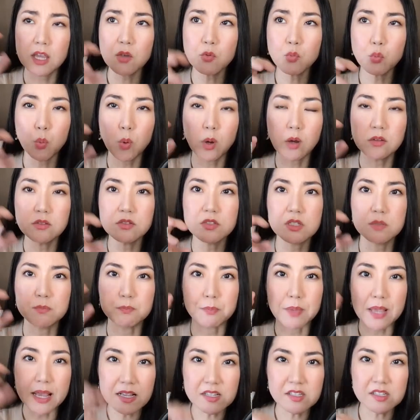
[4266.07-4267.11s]
want to
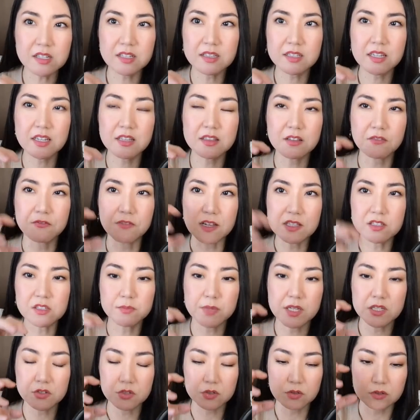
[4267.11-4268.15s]
basically the
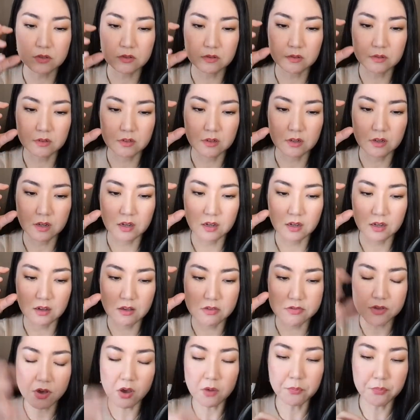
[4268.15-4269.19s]
fundamental
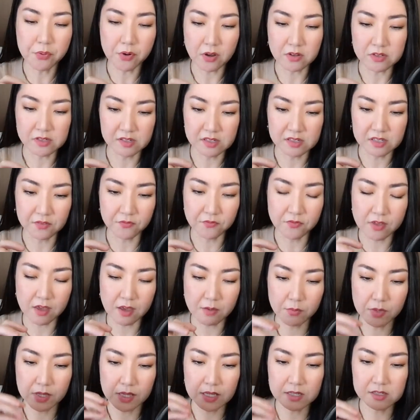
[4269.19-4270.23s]
thought process of
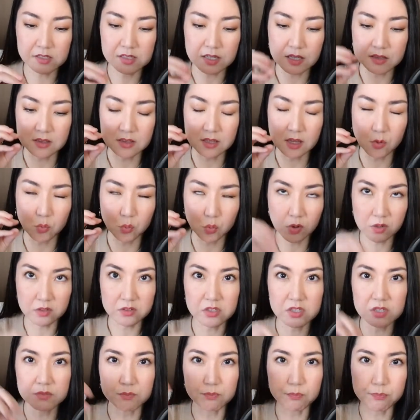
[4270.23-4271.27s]
them is that they want
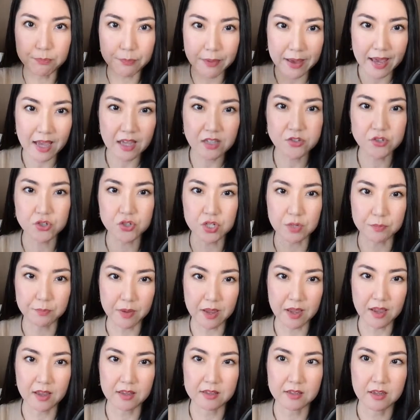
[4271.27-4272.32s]
to bash
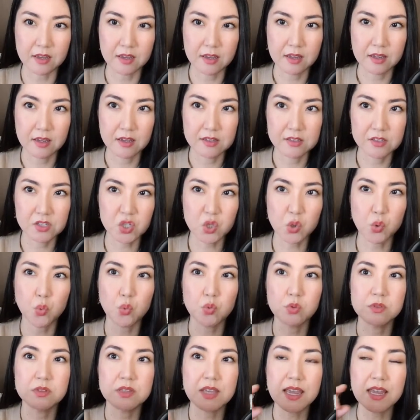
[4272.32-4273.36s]
Japan.
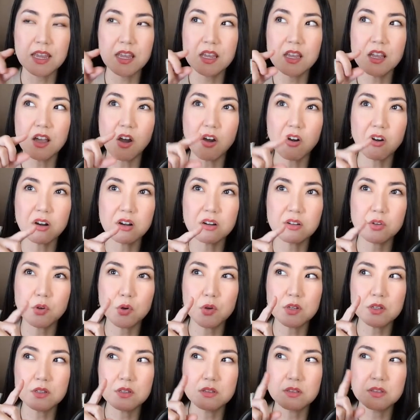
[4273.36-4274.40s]
So they
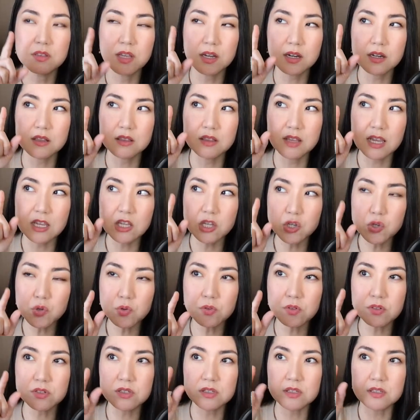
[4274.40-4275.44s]

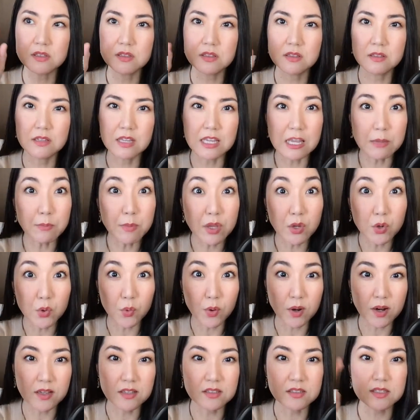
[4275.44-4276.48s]
use
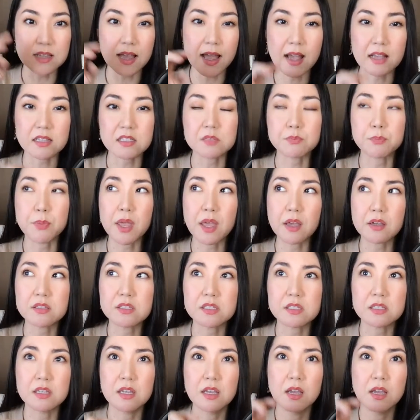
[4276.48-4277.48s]
immigrant aspect,